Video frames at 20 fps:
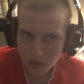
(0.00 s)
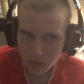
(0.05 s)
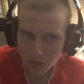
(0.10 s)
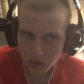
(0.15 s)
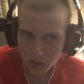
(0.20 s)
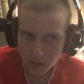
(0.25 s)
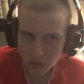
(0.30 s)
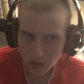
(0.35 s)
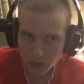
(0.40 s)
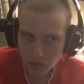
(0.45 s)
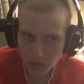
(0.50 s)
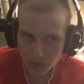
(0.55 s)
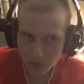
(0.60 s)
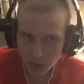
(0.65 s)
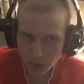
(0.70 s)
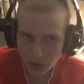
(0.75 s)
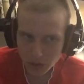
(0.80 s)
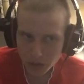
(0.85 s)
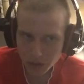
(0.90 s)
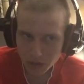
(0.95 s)
So really
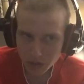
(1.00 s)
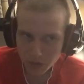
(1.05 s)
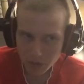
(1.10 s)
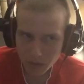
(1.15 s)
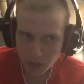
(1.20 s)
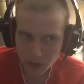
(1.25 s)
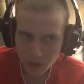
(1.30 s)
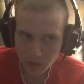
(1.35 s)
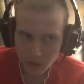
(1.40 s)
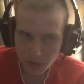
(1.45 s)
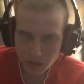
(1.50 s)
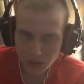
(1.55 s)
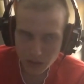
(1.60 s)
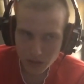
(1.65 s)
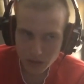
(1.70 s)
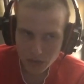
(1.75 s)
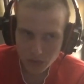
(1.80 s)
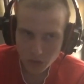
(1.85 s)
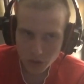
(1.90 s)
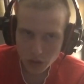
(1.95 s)
it's been really since
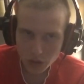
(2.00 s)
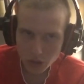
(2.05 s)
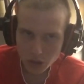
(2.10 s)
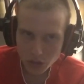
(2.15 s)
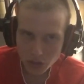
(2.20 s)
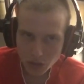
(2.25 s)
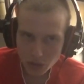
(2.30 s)
his first year on the